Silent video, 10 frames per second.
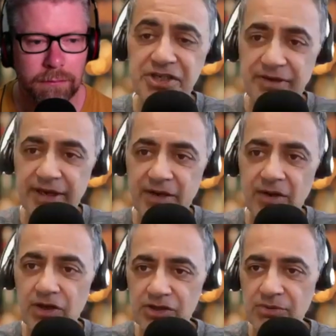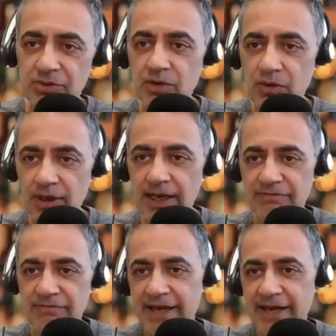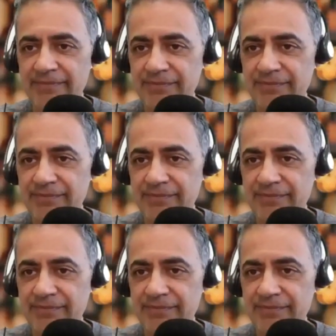TV, and I looked at one, I thought, love that.